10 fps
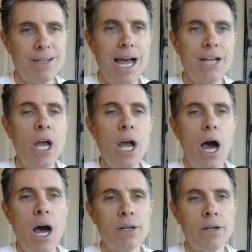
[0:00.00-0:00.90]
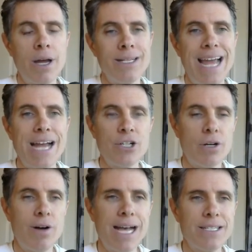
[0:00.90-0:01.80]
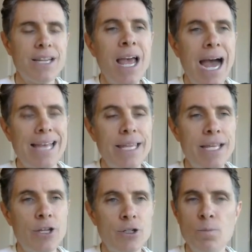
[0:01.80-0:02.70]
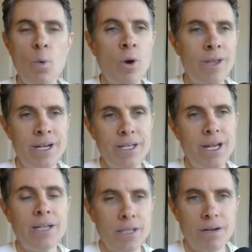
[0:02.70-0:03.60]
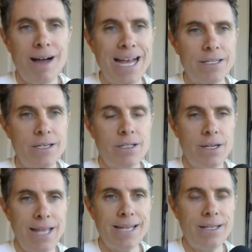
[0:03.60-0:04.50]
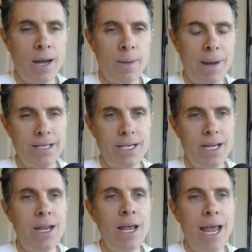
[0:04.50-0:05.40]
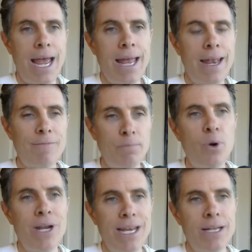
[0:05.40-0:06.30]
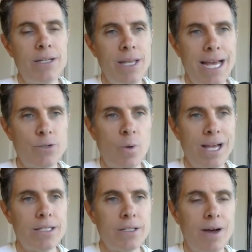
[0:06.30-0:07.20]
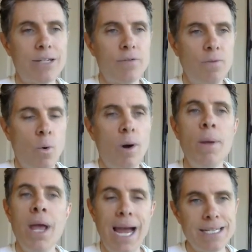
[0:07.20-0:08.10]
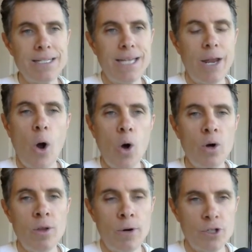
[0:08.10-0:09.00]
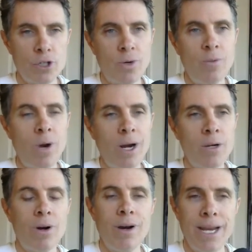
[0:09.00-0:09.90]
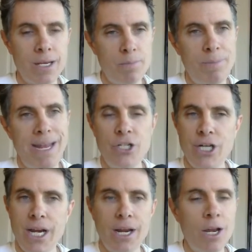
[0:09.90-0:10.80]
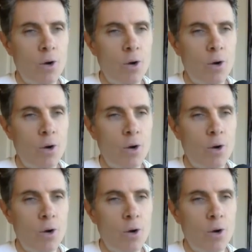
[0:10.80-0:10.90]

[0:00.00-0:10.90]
slash online dash classes. I think there's more than a dozen classes that um, I did and have put into the SYS Select forum. As I said, all of them are screenwriting related, pitching,